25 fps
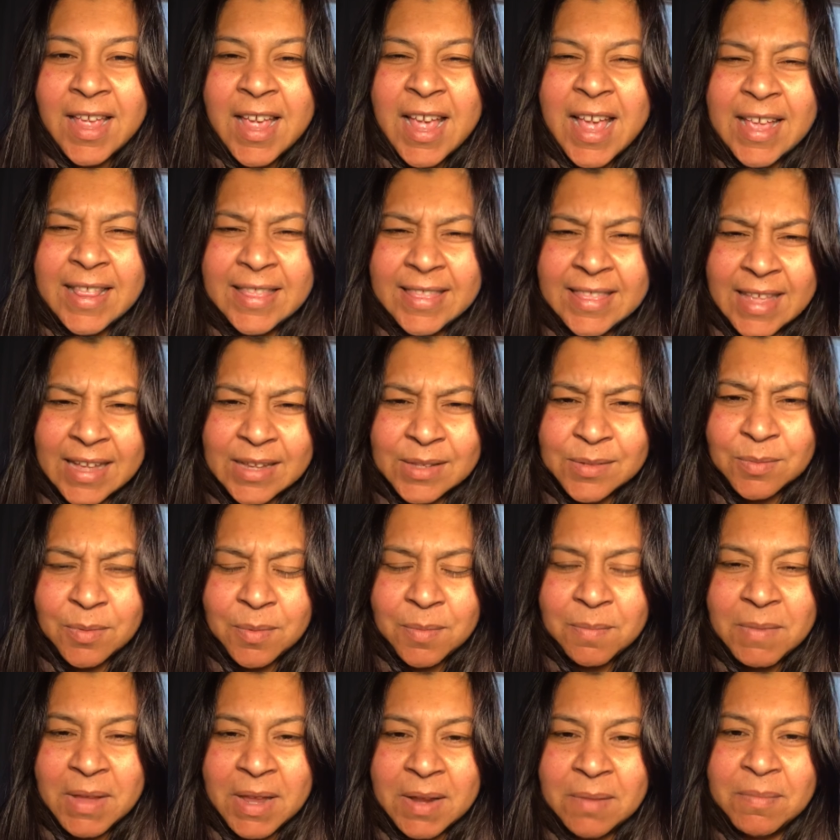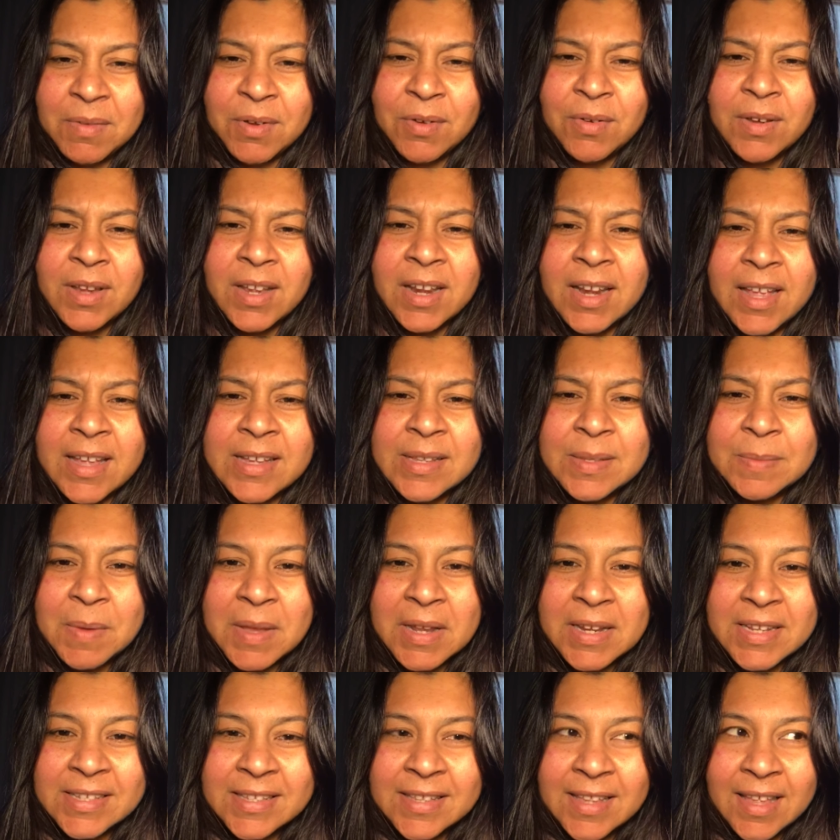And that's what made me realize, wait
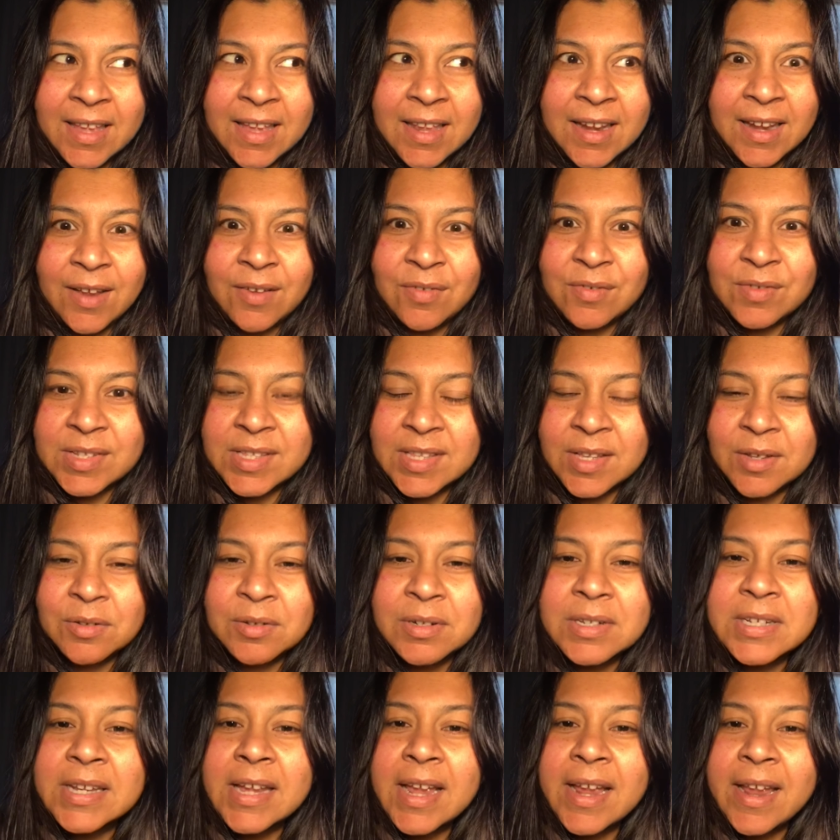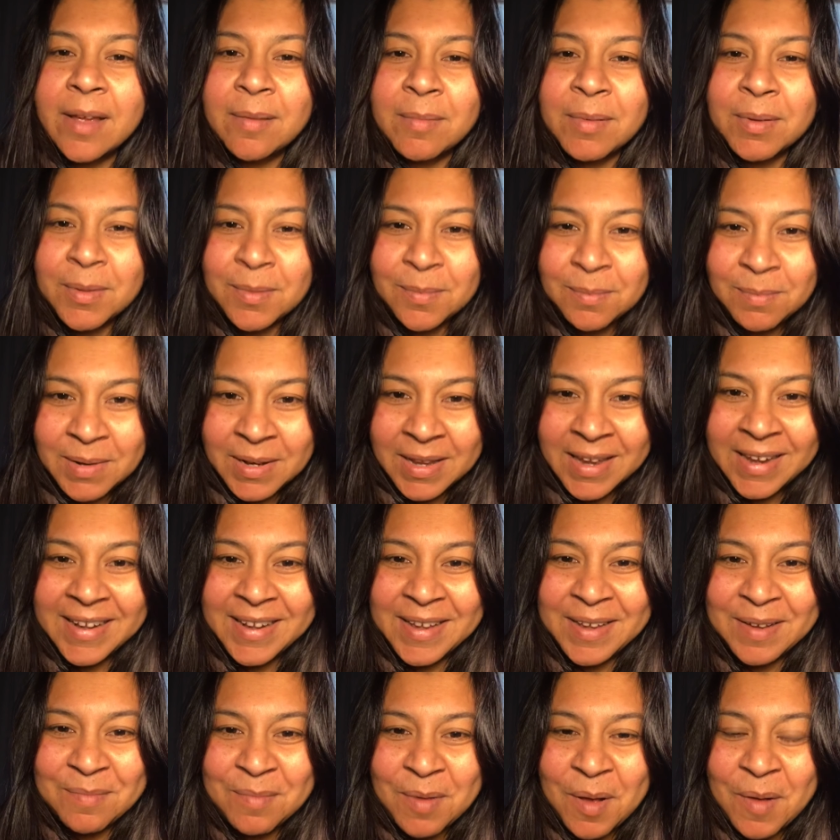a second, every single day I'm
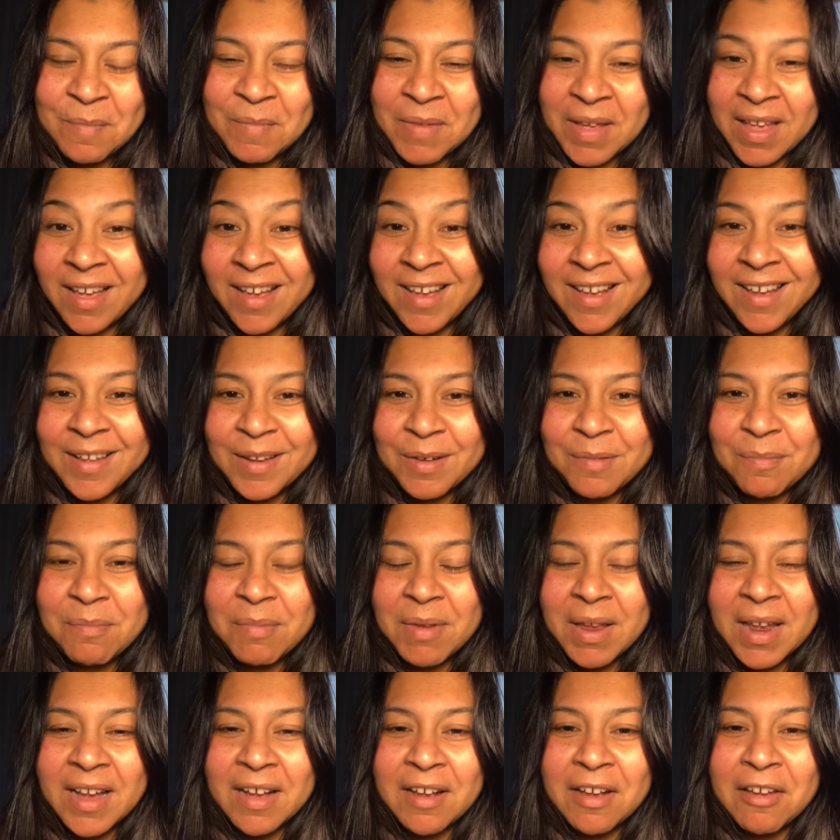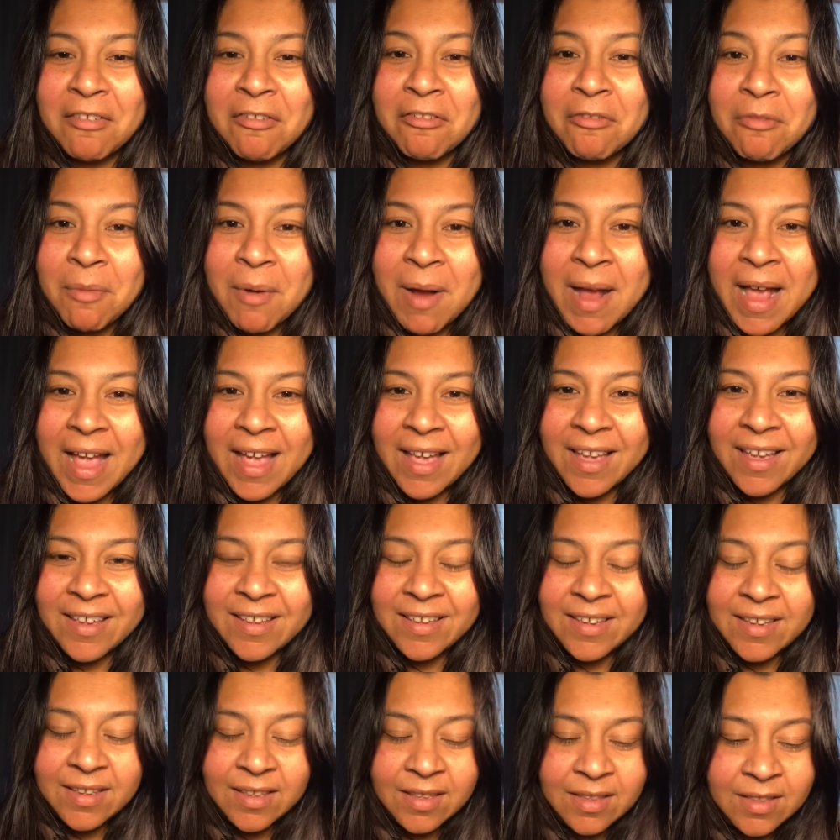complaining about my gut being out of whack.